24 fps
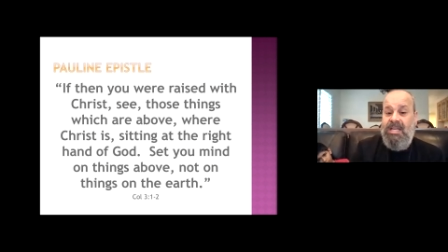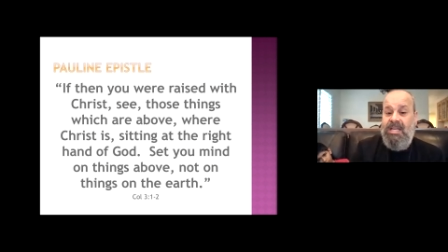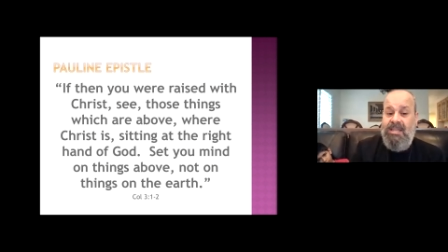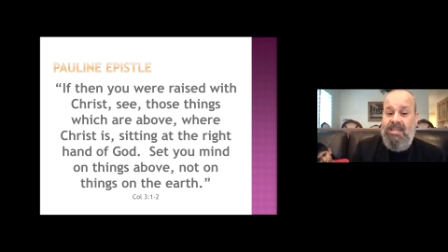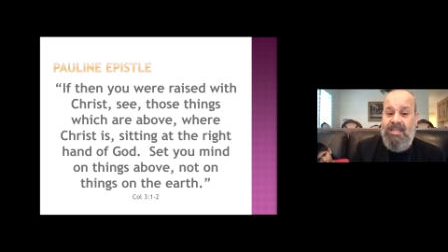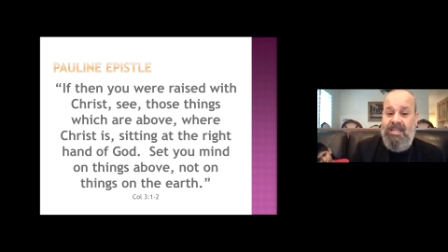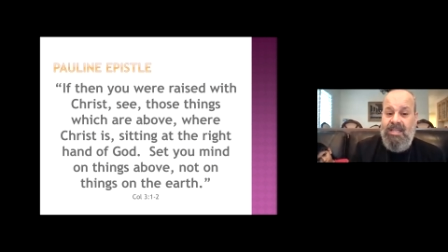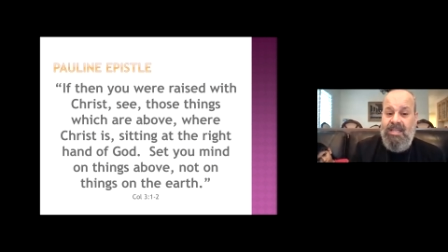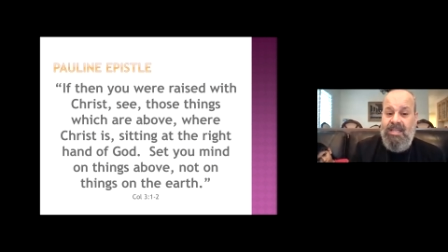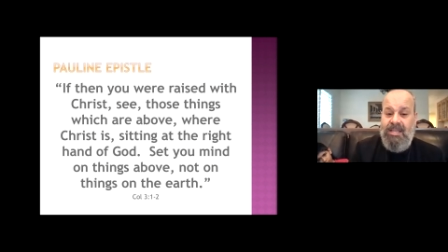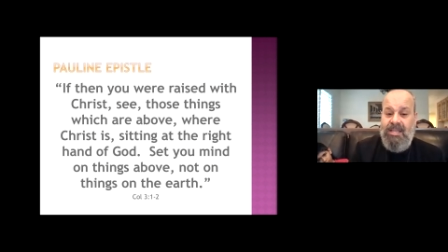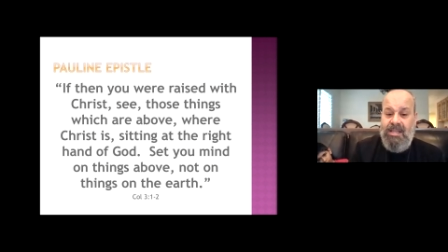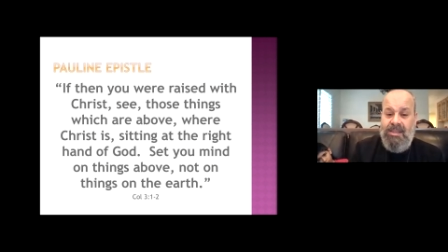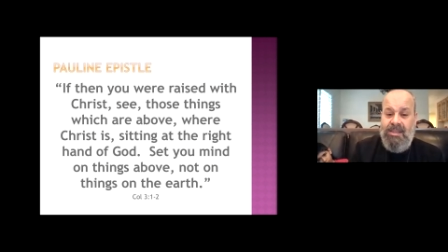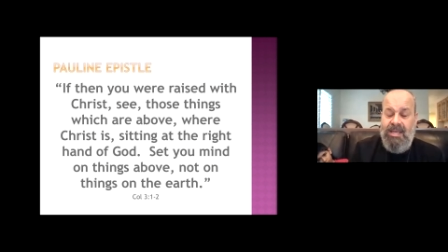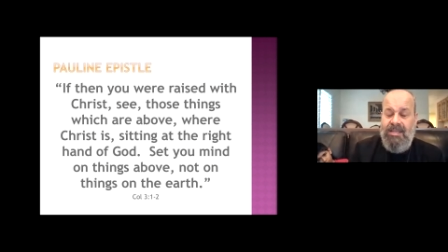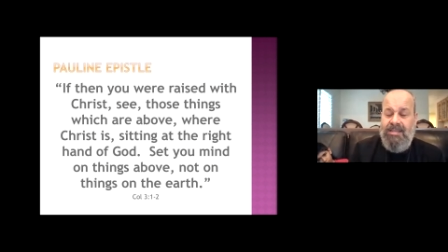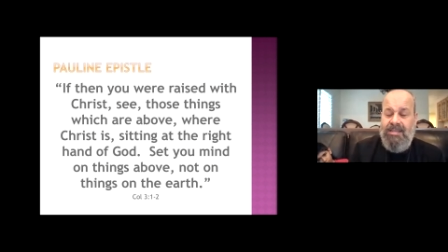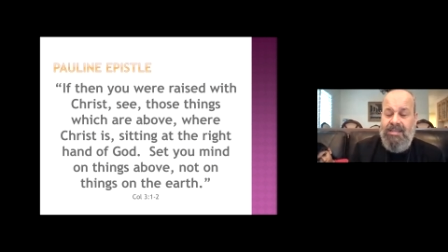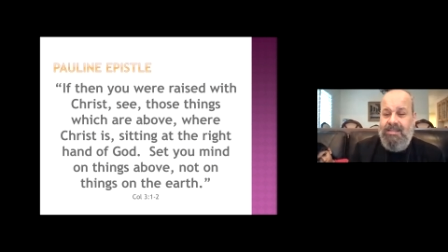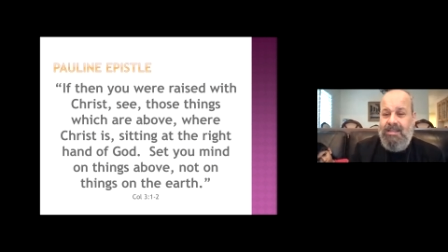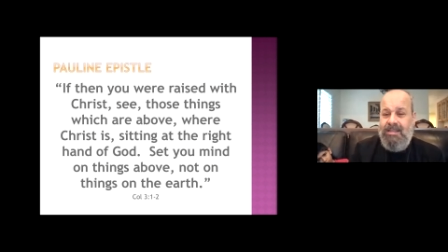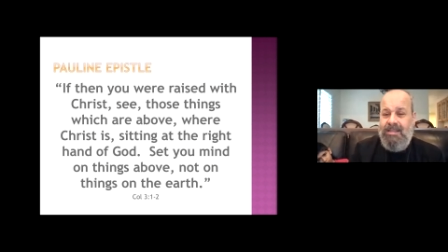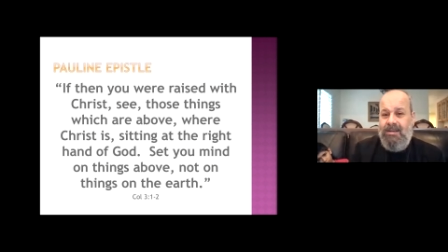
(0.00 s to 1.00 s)
then the
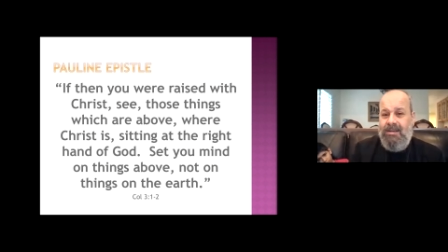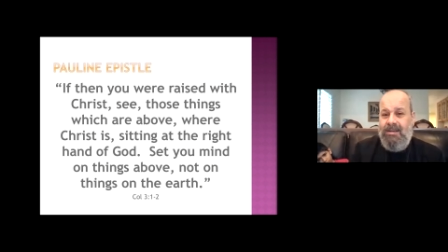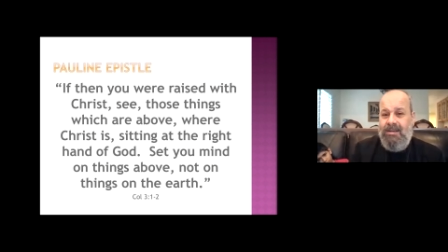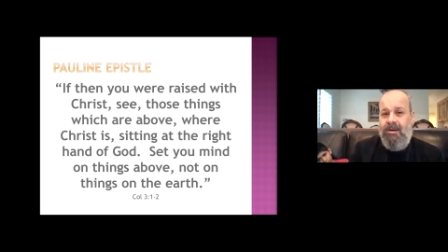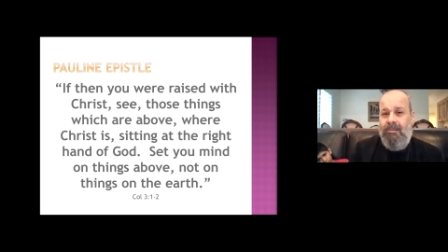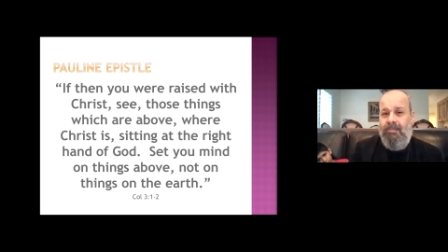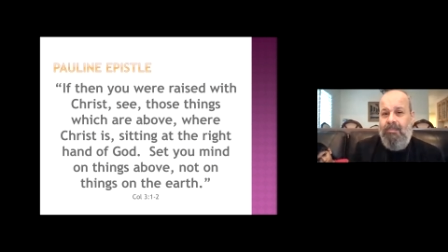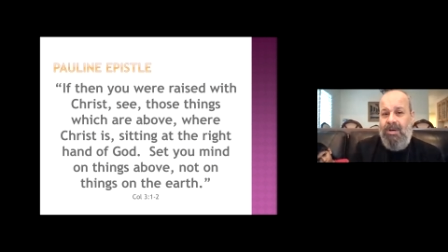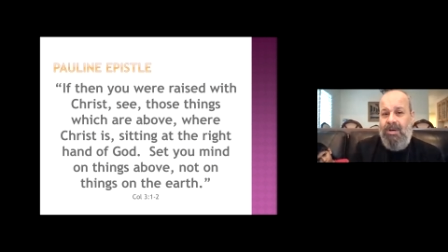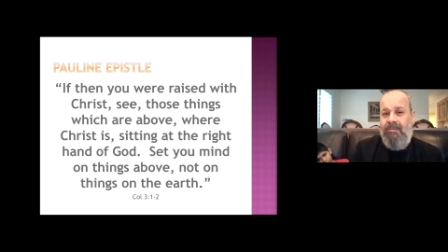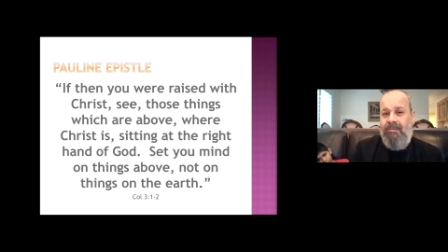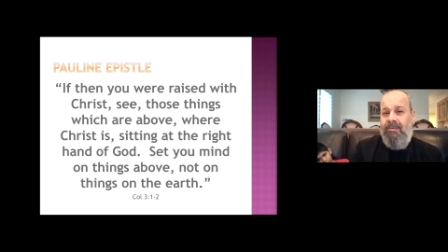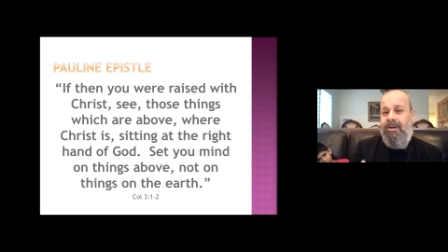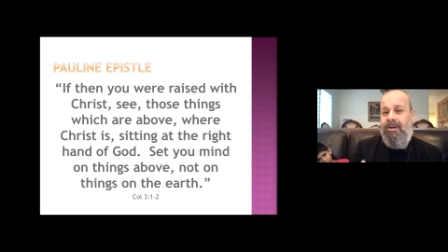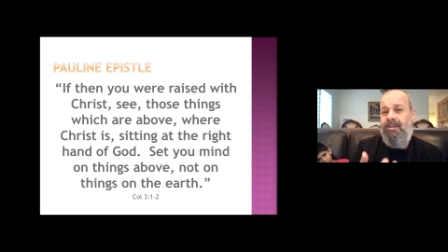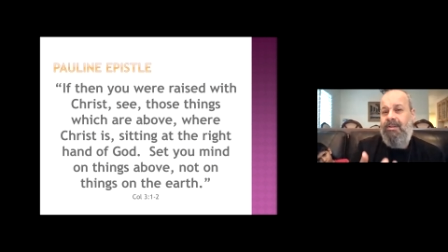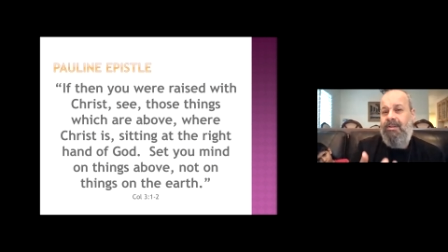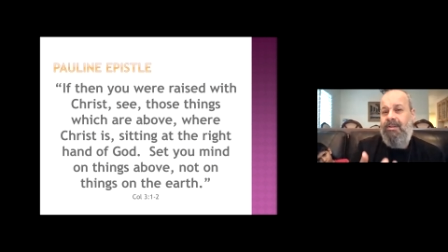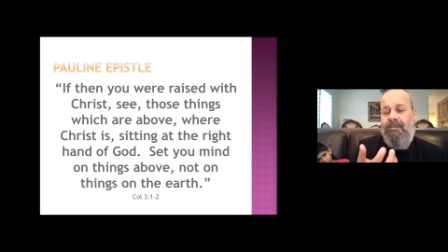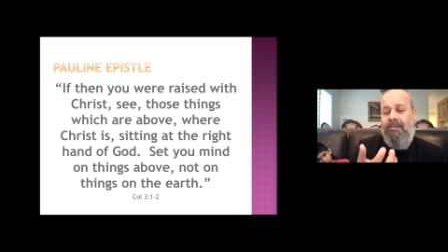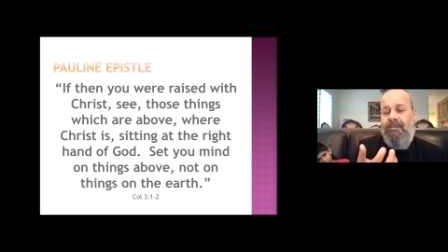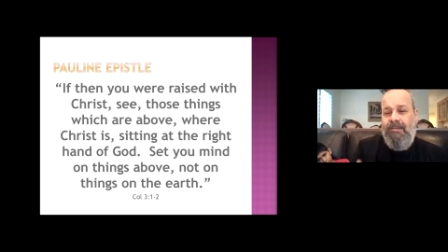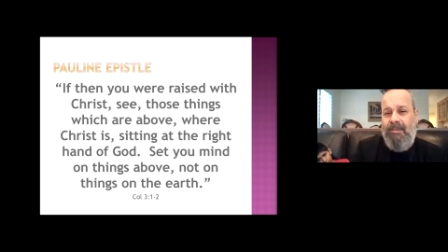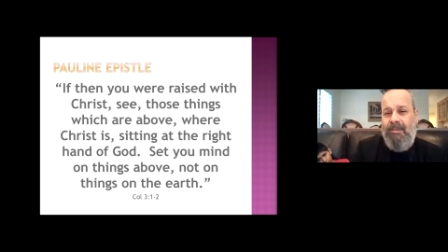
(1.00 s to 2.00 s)
things that are above are
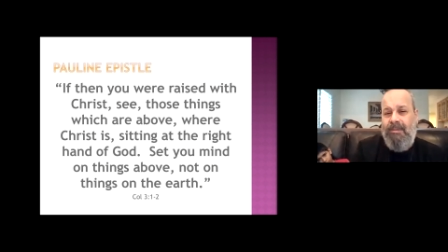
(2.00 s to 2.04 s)
the,